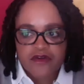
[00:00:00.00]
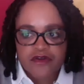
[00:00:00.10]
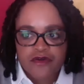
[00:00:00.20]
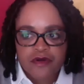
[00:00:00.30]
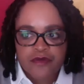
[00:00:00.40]

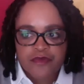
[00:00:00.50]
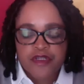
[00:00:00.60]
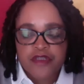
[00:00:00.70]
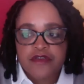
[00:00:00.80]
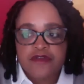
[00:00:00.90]
your
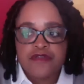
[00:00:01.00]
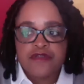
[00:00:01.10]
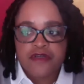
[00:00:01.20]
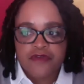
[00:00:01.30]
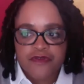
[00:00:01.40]
onboarding so you
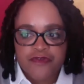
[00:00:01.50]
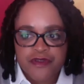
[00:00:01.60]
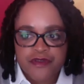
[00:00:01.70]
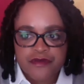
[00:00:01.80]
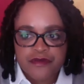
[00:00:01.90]
can
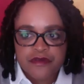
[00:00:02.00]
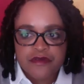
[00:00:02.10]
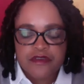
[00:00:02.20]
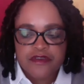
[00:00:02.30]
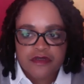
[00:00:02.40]
review
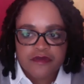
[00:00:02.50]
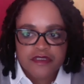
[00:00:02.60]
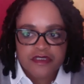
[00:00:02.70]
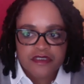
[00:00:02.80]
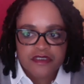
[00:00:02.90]
the terms
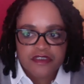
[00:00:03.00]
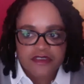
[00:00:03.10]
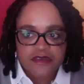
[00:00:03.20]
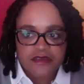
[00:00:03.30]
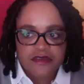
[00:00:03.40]
and
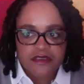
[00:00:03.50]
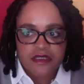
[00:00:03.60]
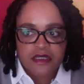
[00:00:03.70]
conditions